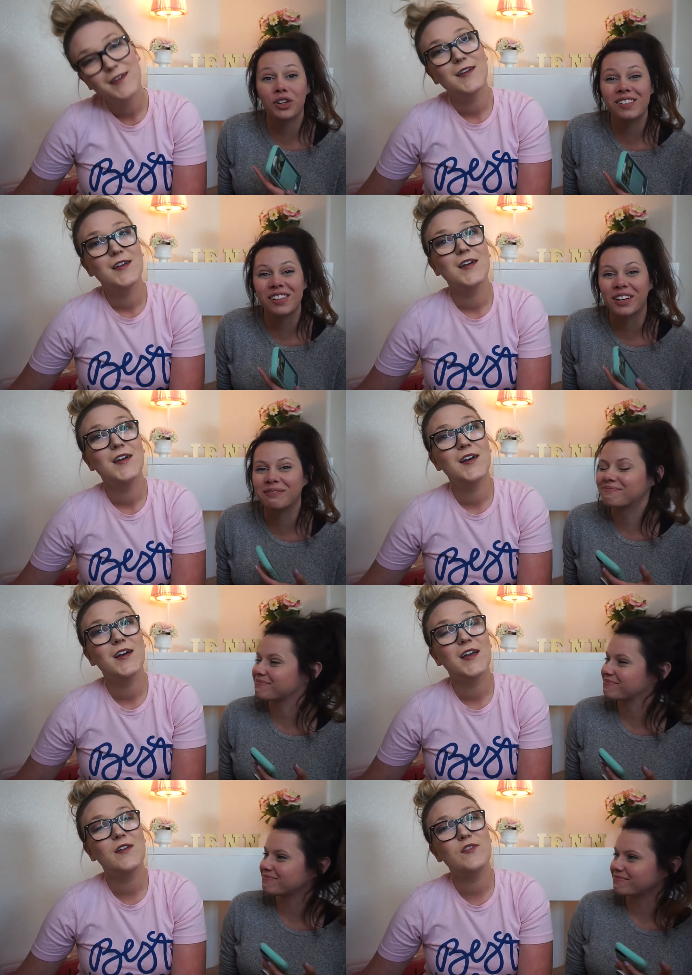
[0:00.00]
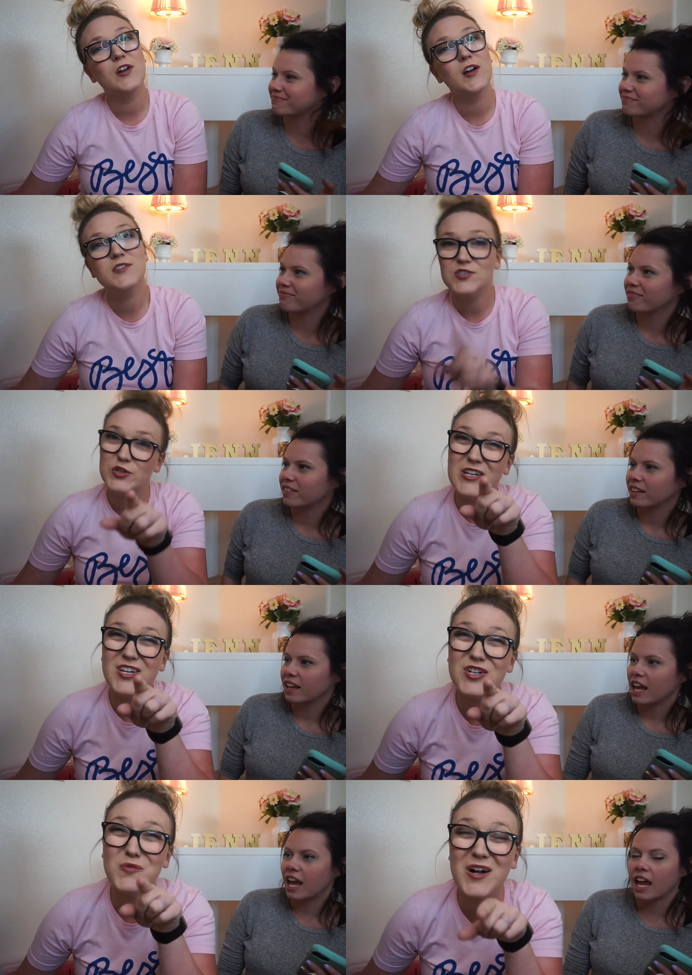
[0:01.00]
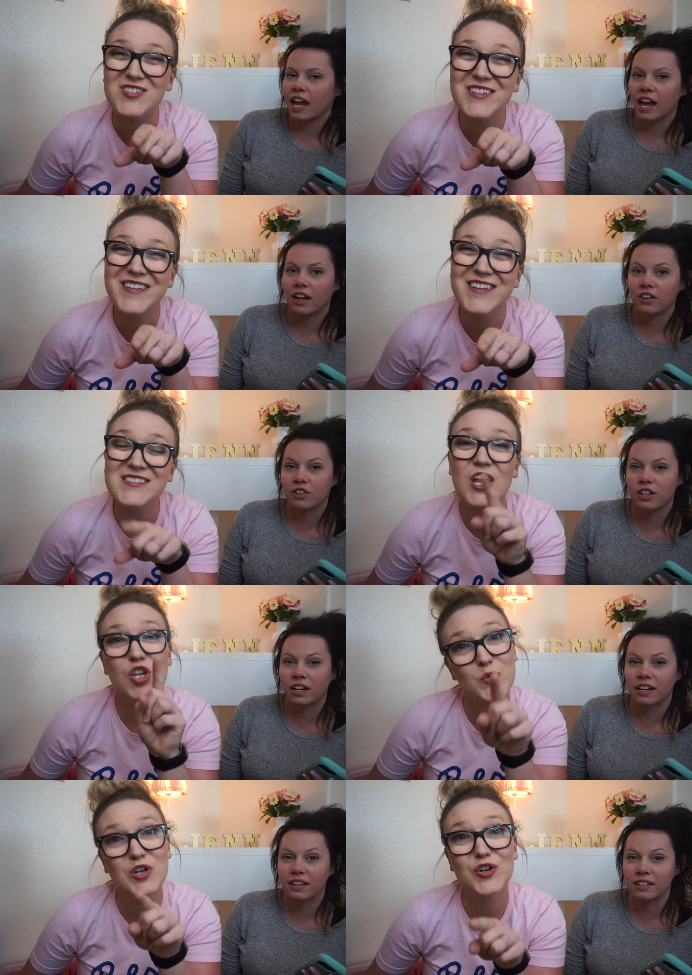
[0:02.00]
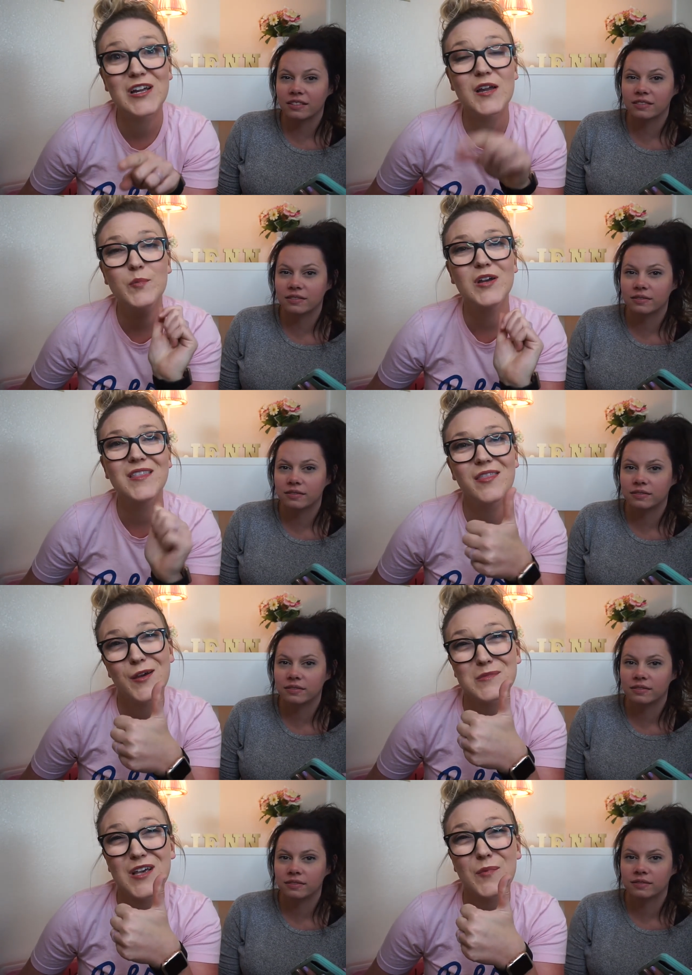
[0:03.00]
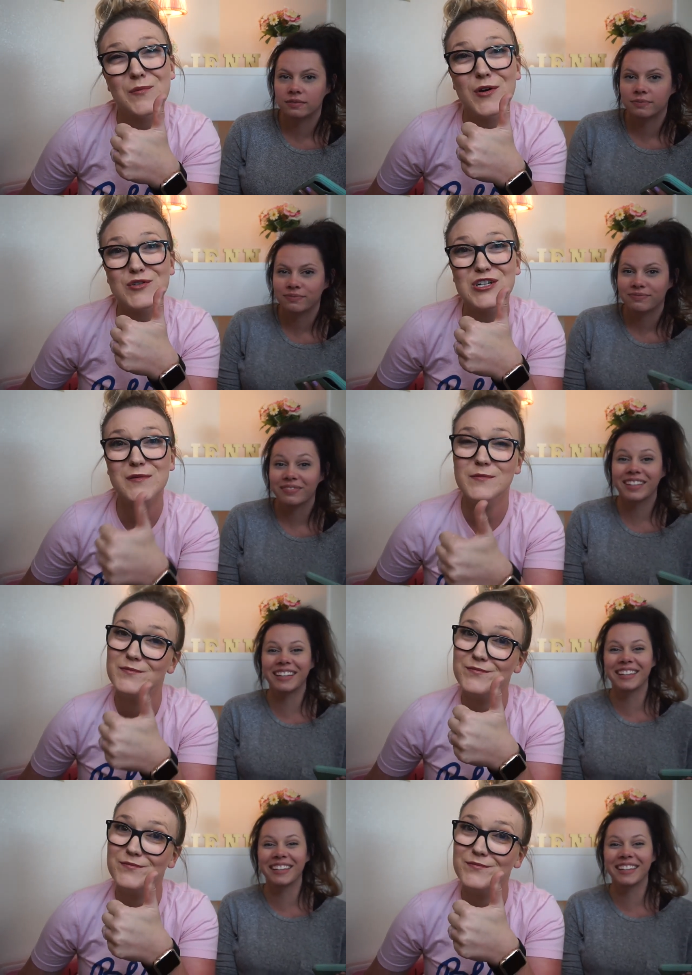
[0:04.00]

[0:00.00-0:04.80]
Speaker 1: couldn't tell.
Speaker 2: If you're a student and you're watching this and you agree, put the thumbs up emoji.